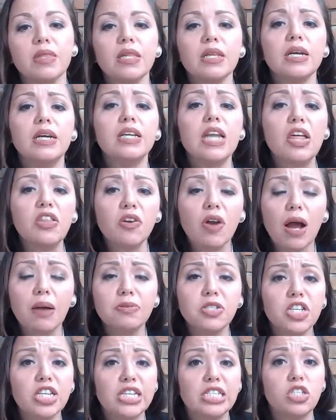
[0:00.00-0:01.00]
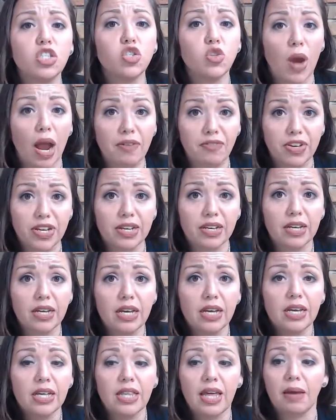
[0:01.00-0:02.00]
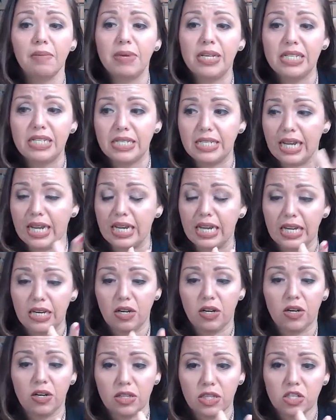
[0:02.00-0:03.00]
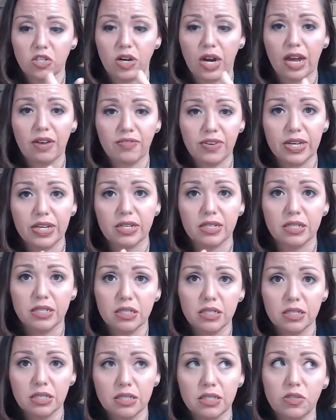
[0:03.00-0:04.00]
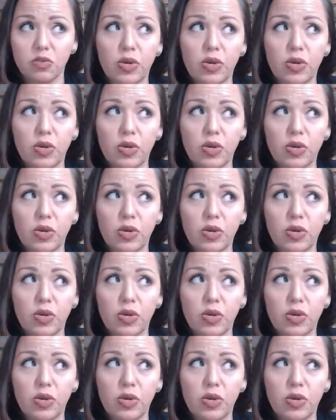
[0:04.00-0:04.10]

Another option is traffic. That means taking all the traffic to